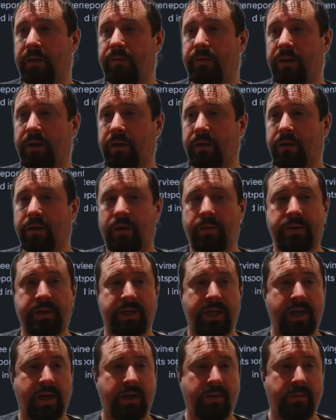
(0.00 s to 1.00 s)
If I go
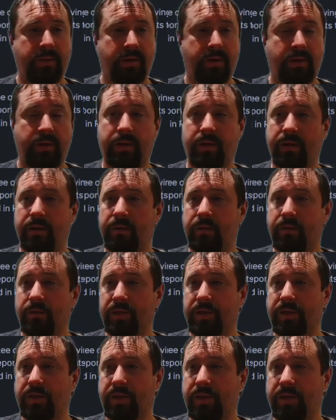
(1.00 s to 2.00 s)
into edit mode, or
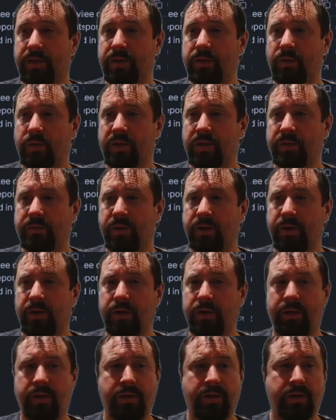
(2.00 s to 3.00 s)
sorry, source
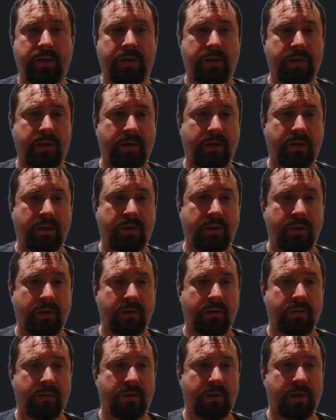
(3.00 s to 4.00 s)
mode,
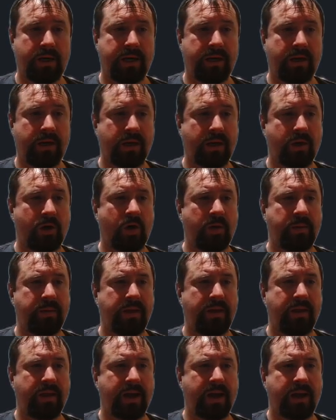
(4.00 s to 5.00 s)
right? And I
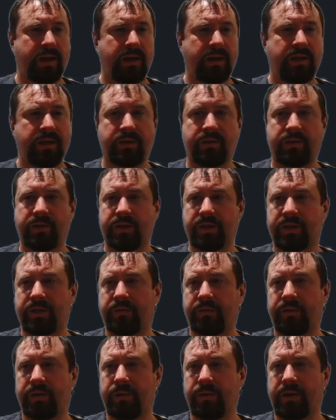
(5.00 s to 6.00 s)
copy that into just a
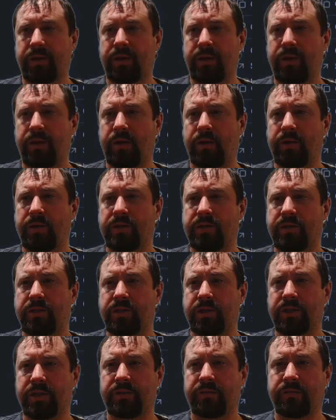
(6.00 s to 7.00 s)
few other notes
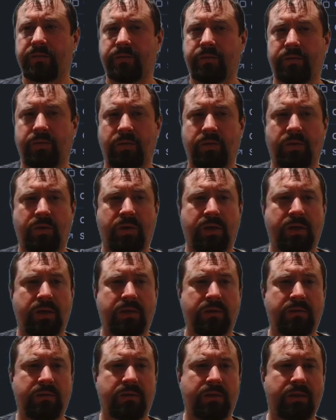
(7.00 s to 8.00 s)
just for
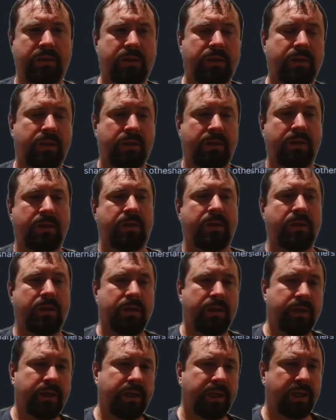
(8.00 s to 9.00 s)

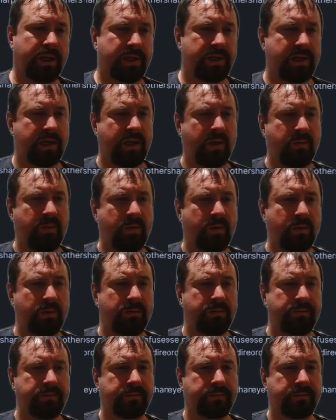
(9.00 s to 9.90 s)
an example.